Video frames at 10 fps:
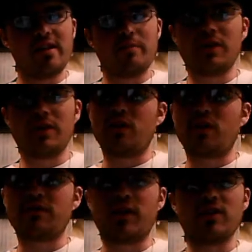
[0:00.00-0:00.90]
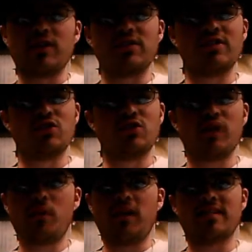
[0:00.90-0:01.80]
Pixar's first,
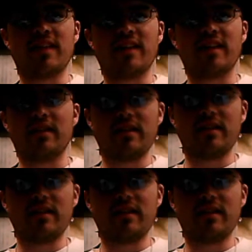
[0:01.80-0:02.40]
DreamWorks second,